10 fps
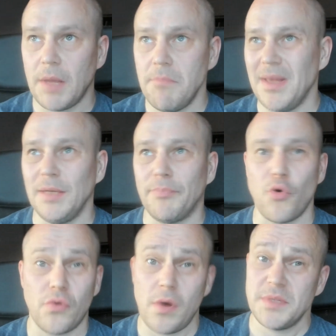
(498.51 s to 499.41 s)
metal
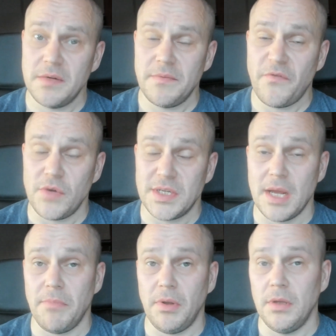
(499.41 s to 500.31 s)
programs, for
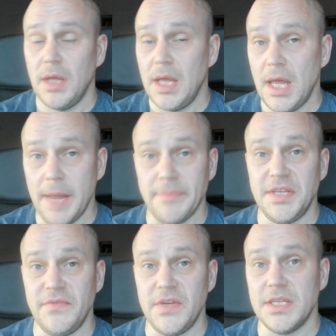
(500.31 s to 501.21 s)
example, M
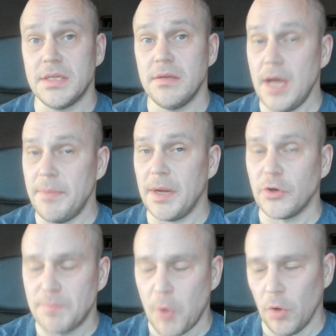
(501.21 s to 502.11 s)
T V's
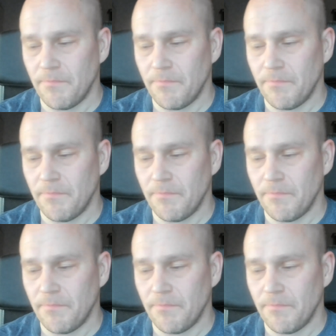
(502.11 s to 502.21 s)
Headbangers Ball,